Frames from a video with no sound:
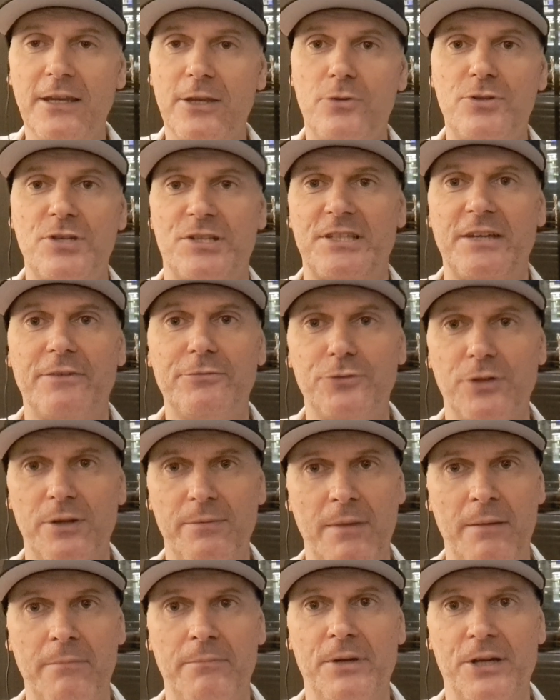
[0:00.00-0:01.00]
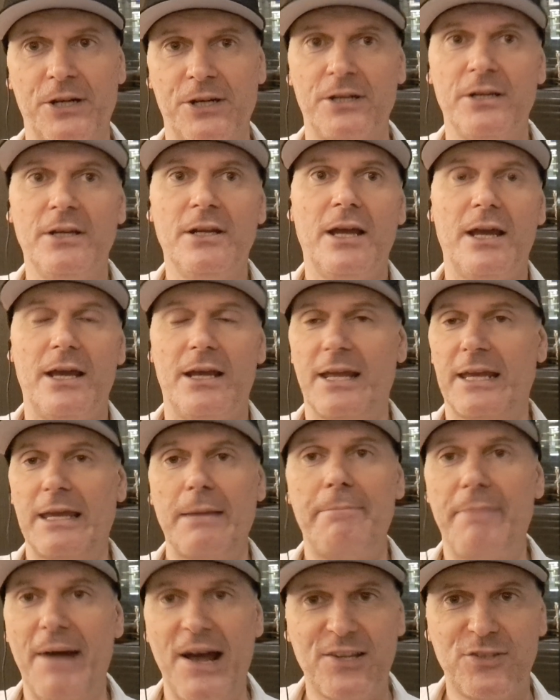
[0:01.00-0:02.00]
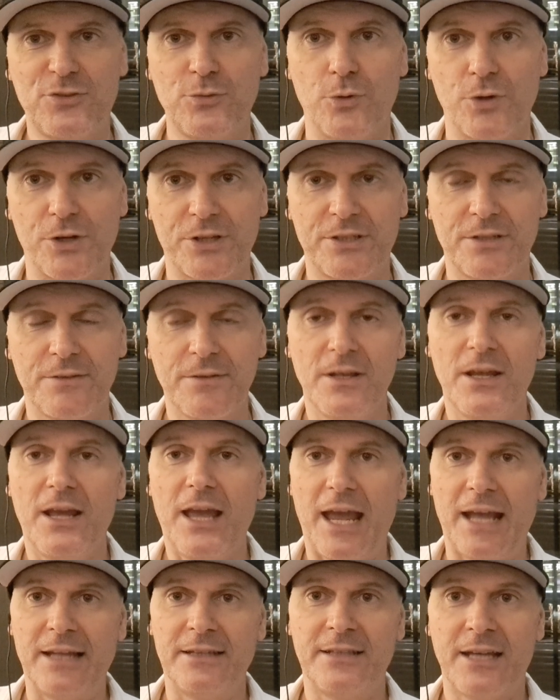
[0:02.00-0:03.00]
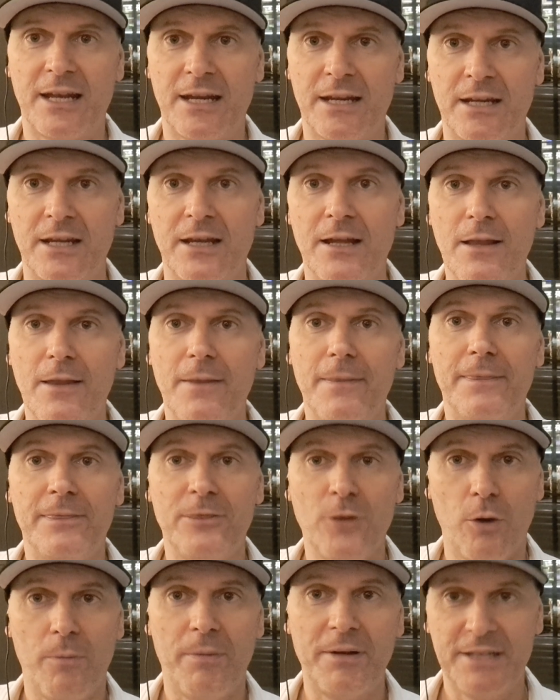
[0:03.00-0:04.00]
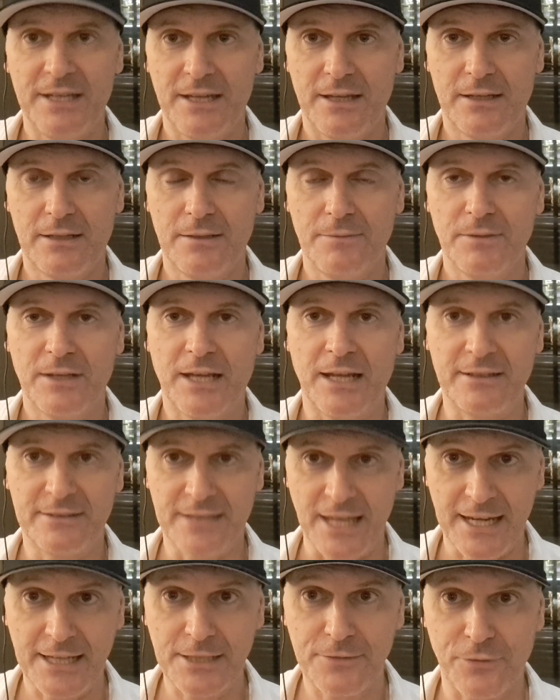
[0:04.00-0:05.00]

You just have to remember like a password, and then nobody can take it